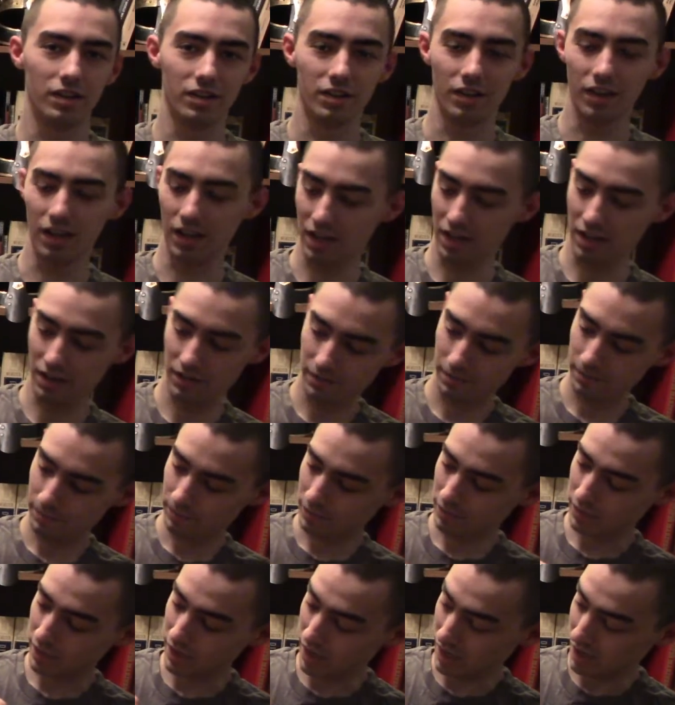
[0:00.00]

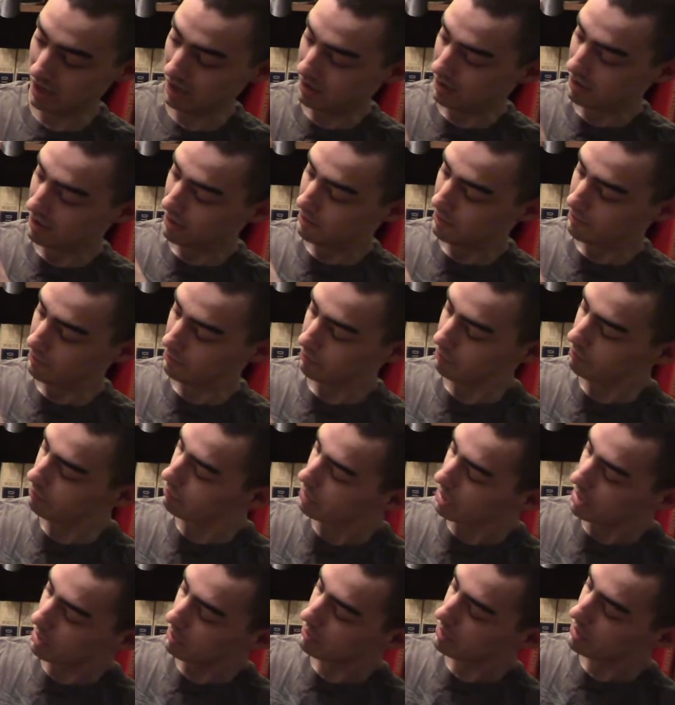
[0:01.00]
the,
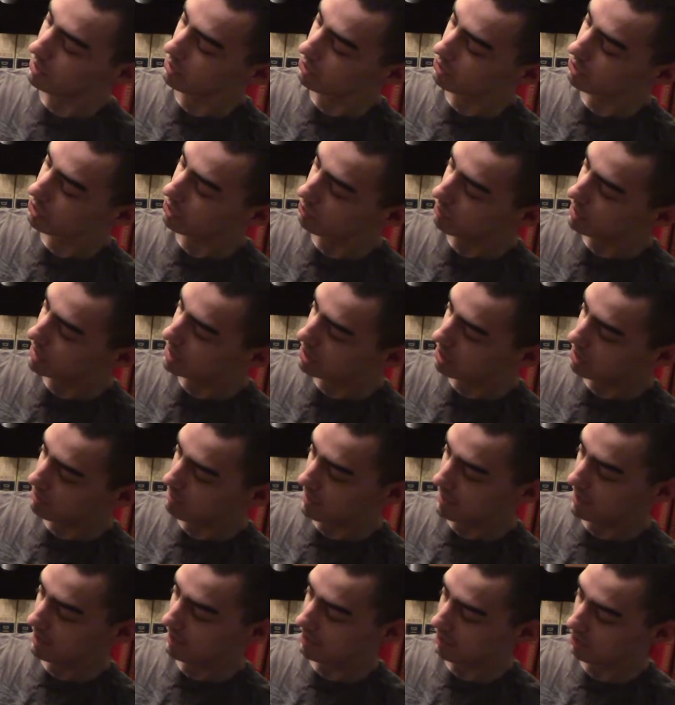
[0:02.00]
well, little syringes
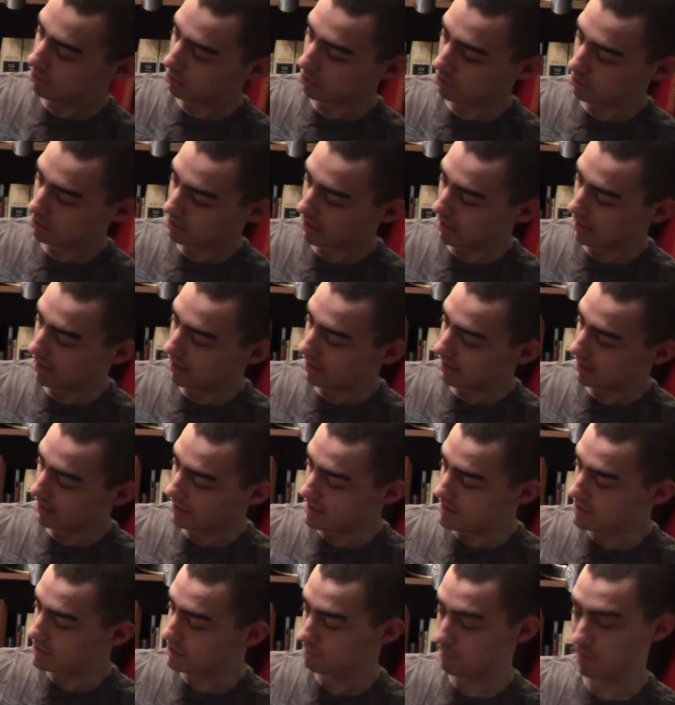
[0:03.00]
piece, or
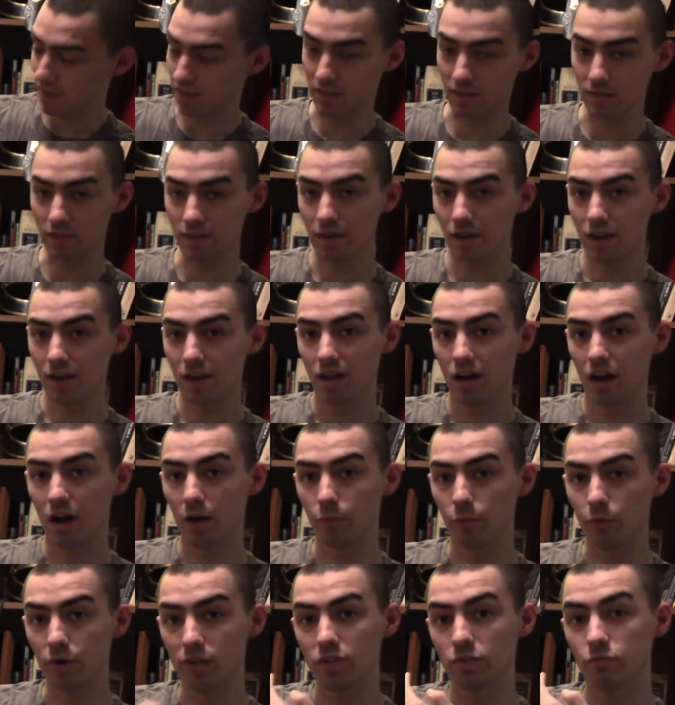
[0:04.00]
hinge pieces,
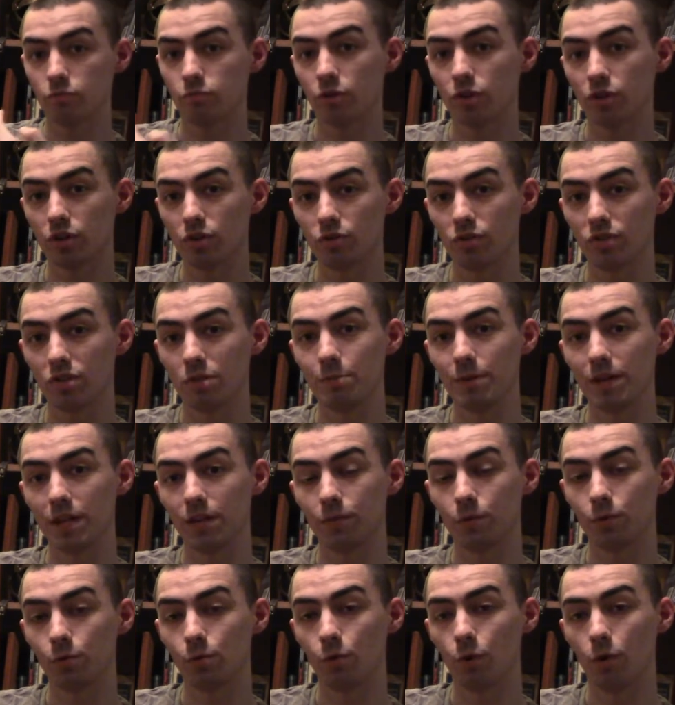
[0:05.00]
of which were used in
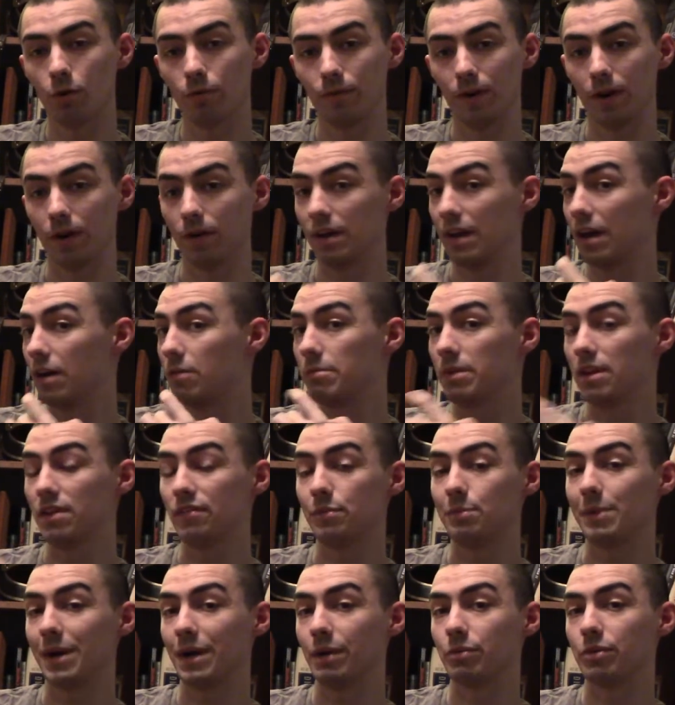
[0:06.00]
medieval warfare. Now, many of
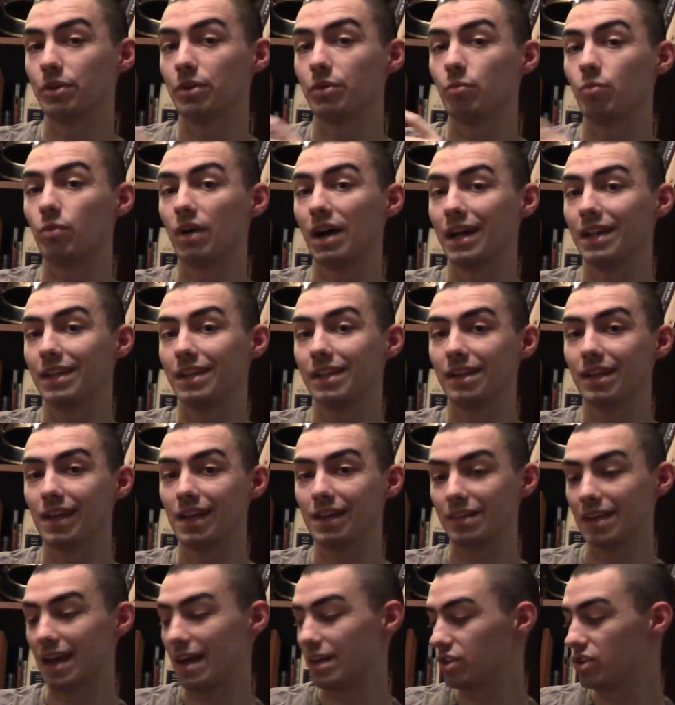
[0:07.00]
you might wonder, why did they
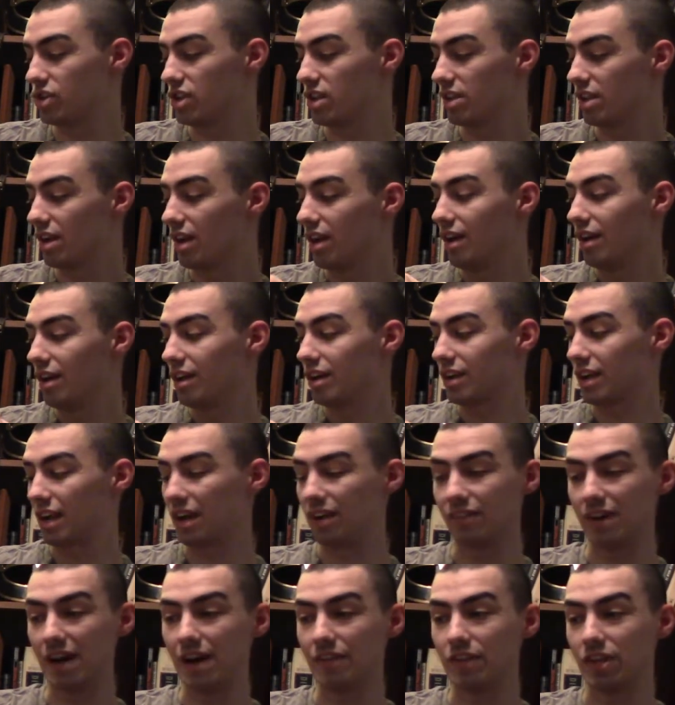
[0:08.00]
attach these? Kind
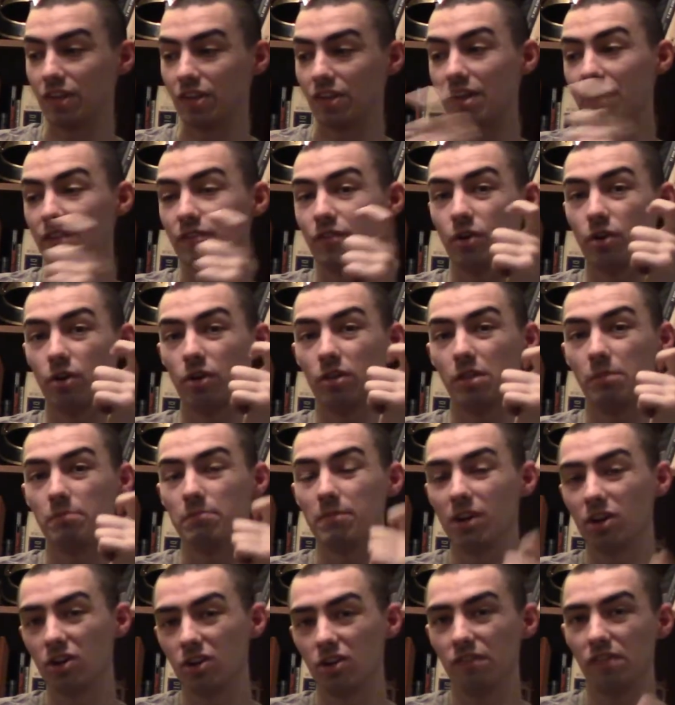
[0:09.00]
of obvious. If you're in the
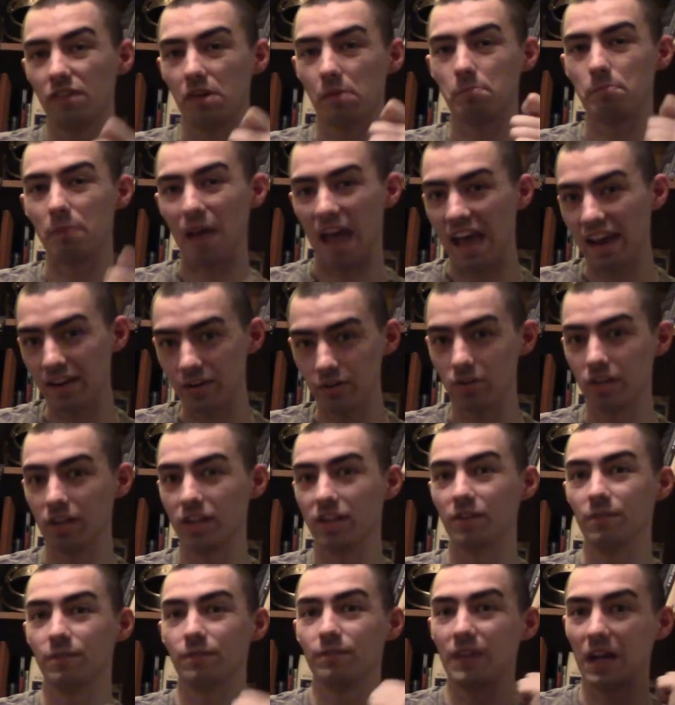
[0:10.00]
middle of a battle
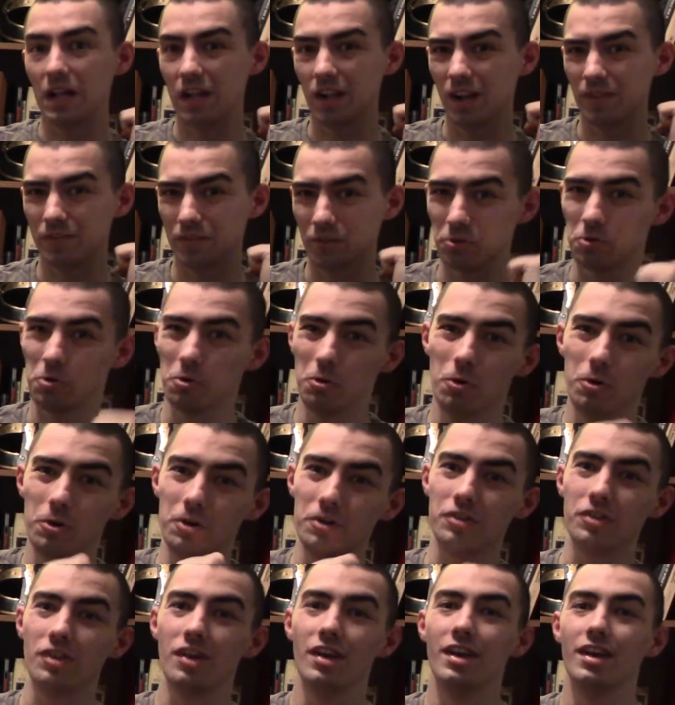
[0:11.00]
and you fell off your
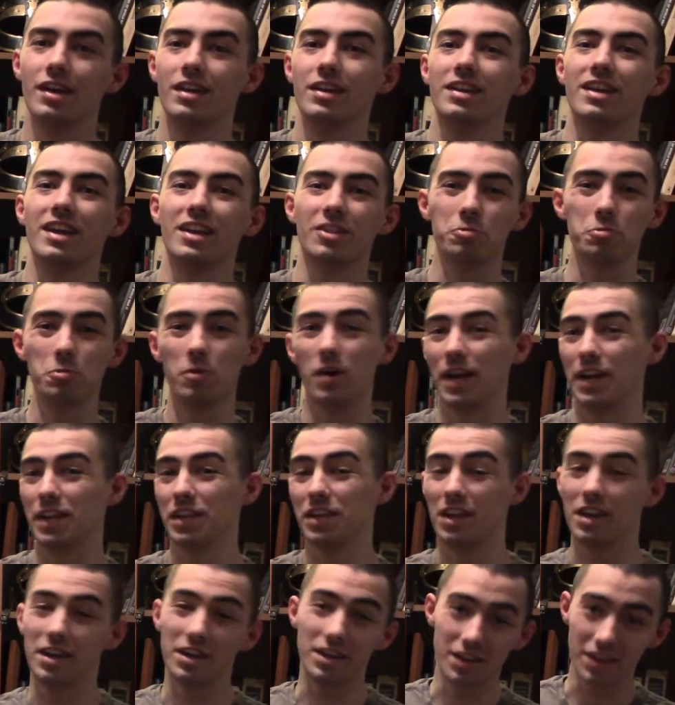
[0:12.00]
horse, guess what?
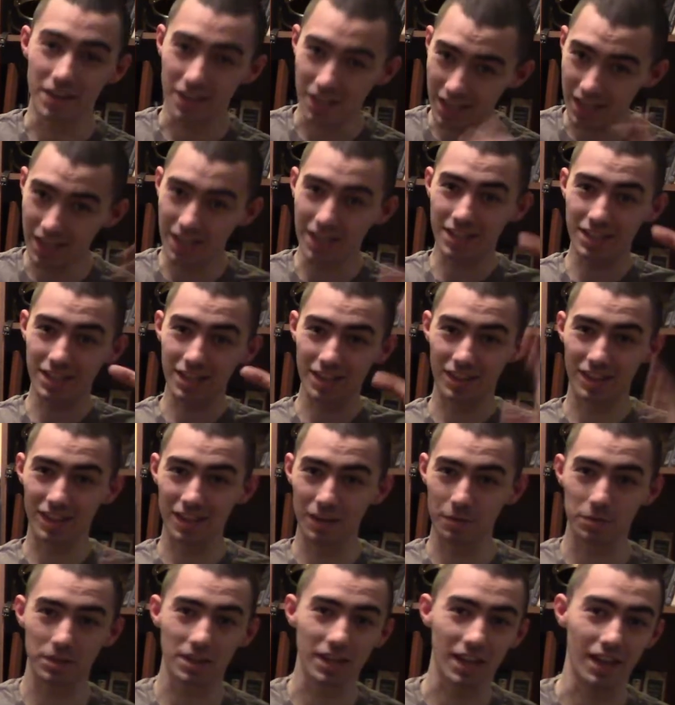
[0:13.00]
You need to see
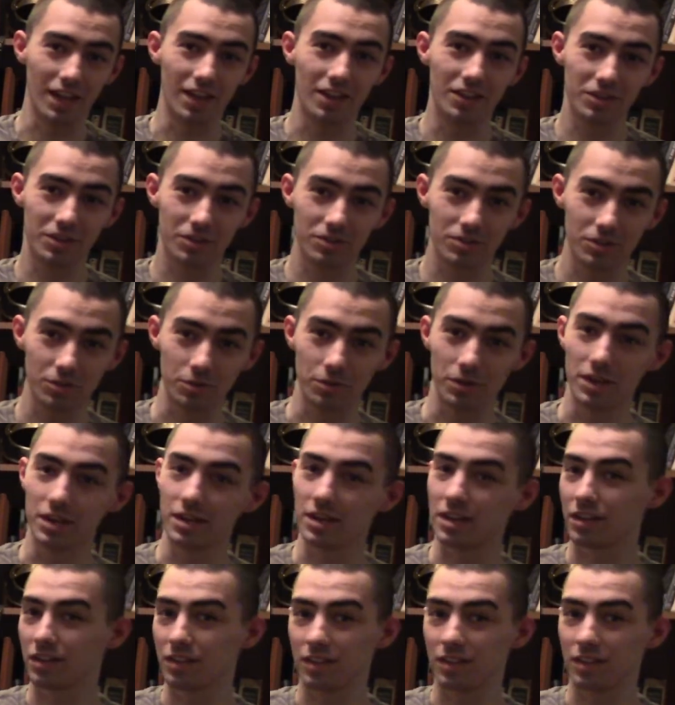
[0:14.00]
what the hell you're doing, because